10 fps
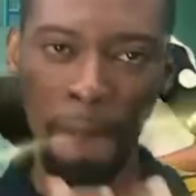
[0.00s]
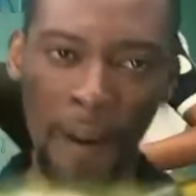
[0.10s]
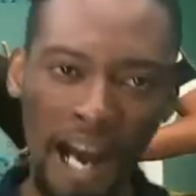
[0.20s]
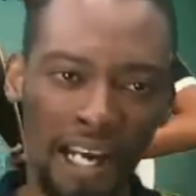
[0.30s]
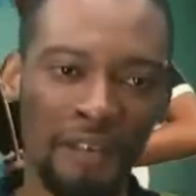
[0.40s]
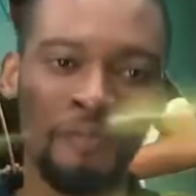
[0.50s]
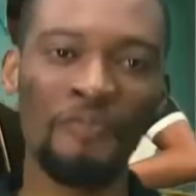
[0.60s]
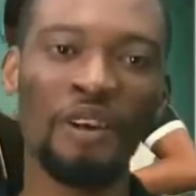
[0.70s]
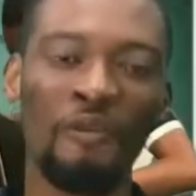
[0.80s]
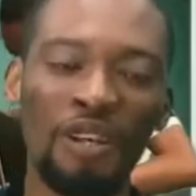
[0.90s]
am back
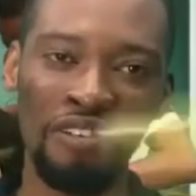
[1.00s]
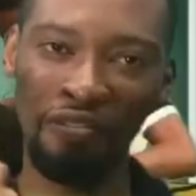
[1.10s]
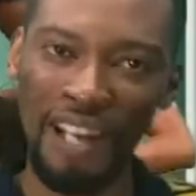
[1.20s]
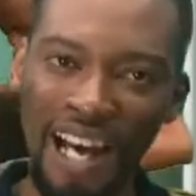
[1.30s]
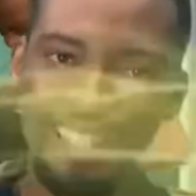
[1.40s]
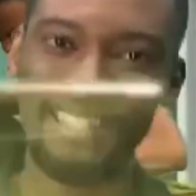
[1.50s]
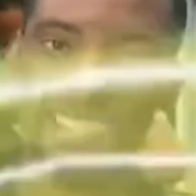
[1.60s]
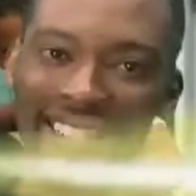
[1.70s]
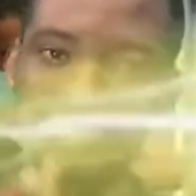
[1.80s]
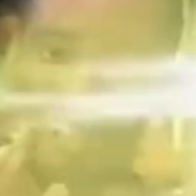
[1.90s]
with the
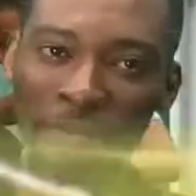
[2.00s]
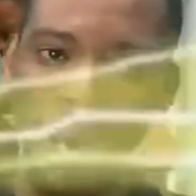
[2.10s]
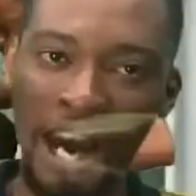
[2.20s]
Flashlearners Jamb